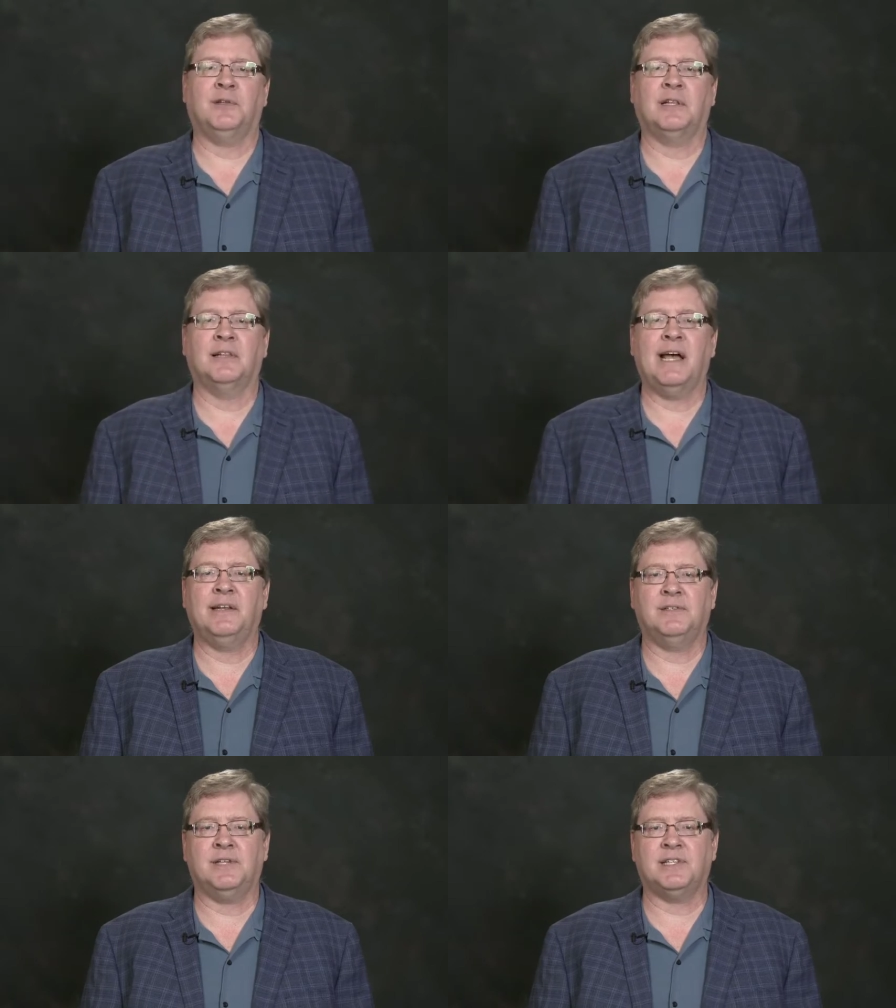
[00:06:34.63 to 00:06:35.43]
And the
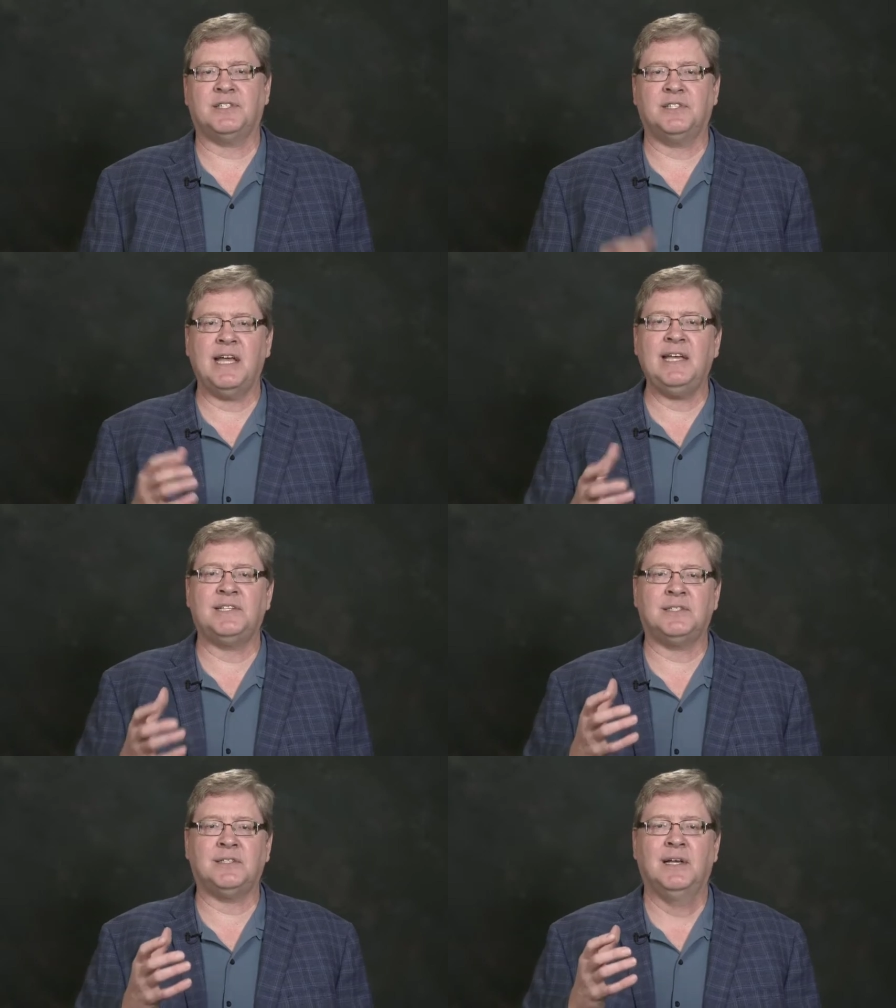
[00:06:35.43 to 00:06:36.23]
line is this
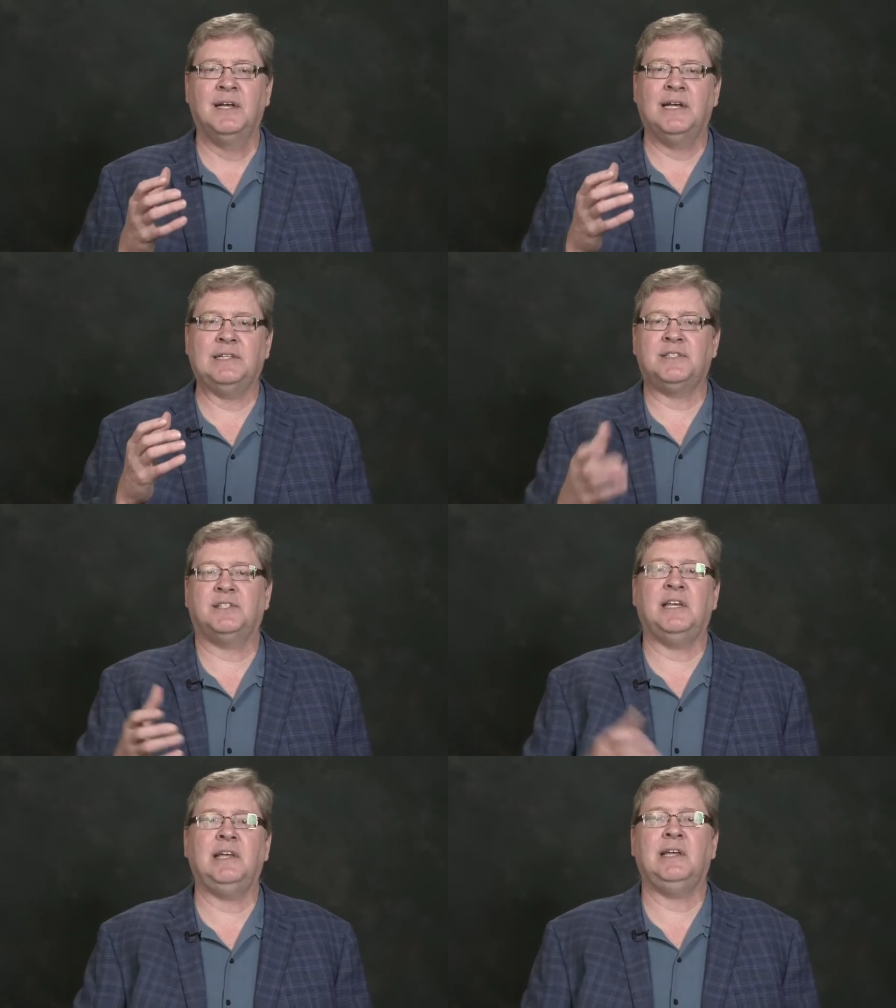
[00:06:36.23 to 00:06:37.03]
Taste and
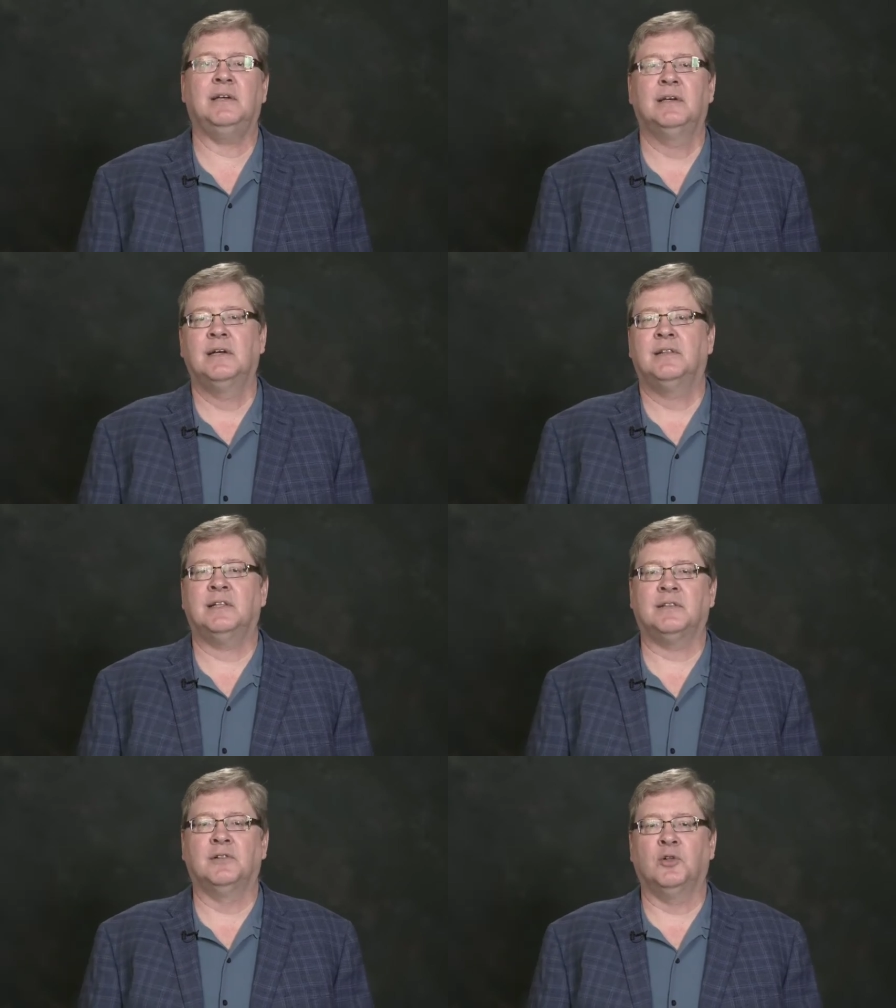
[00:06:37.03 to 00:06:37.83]
see
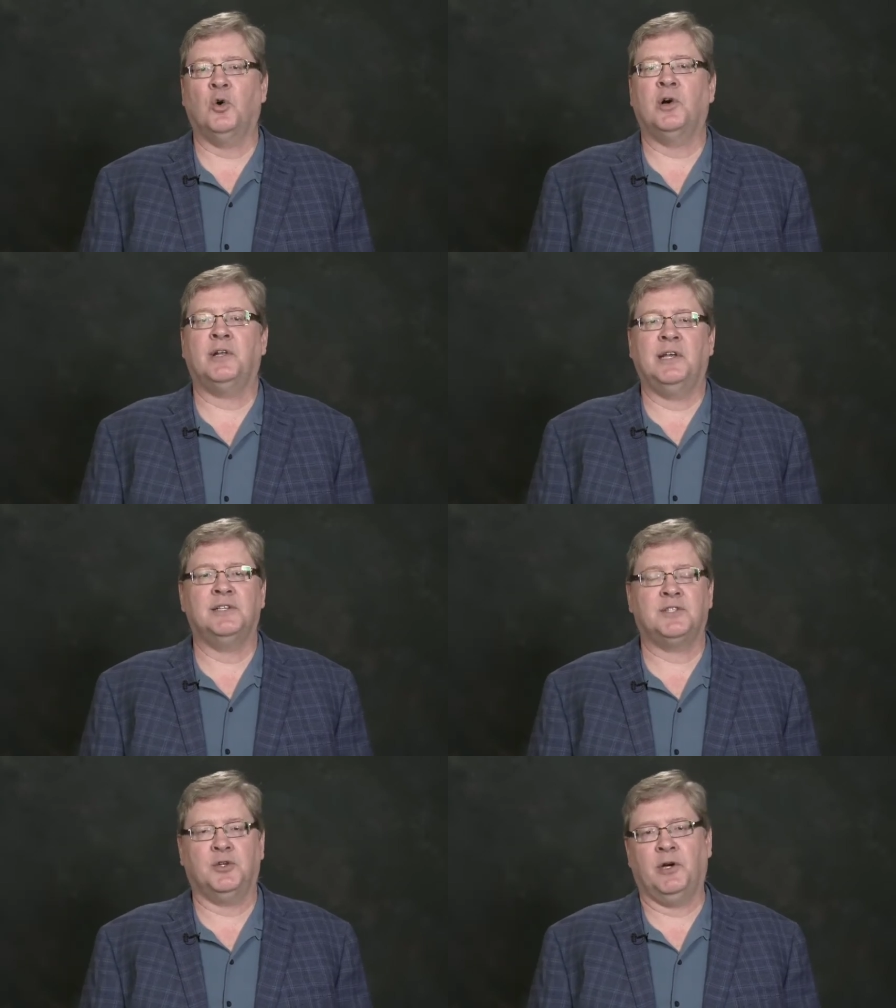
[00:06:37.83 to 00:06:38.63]
that the Lord
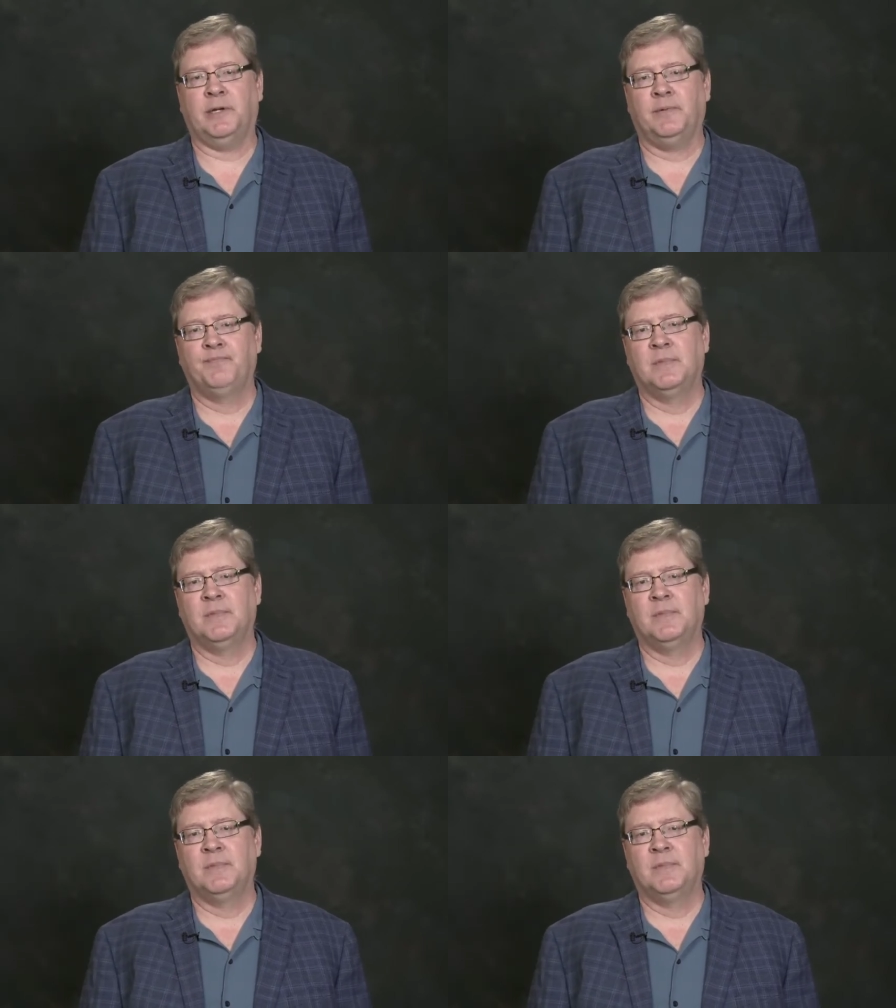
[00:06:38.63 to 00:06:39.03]
is good.